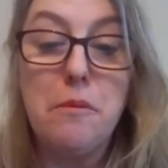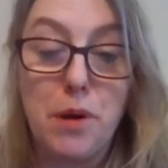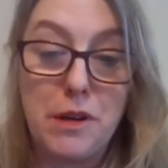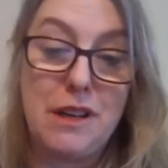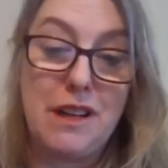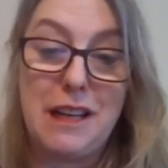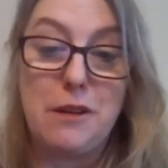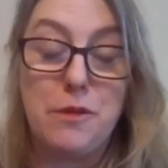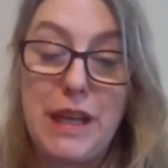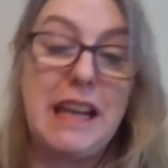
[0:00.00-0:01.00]
but and, you
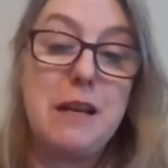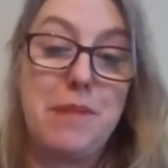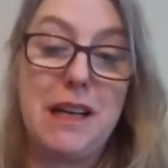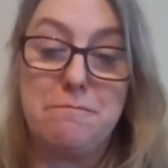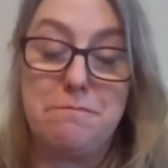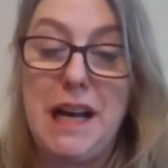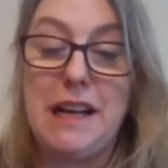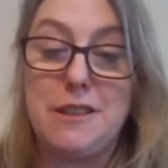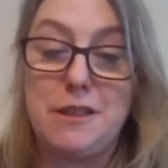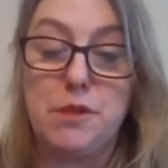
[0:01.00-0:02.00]
know thinking about
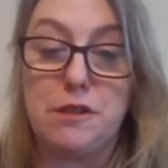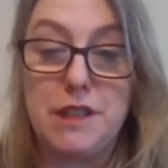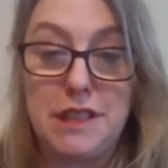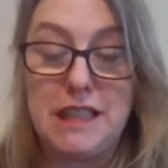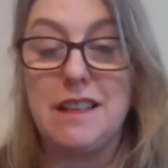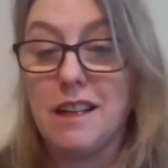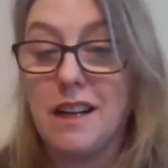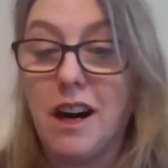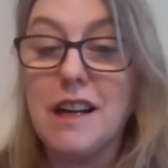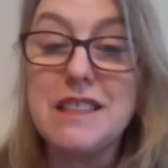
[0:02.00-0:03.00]
back to what Christine
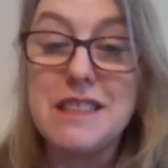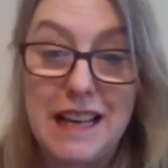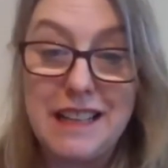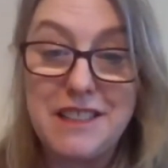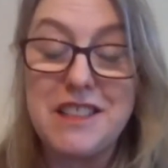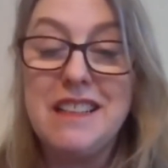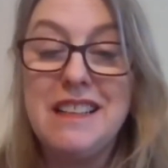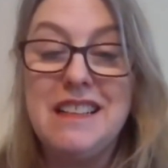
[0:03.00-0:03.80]
Lagarde said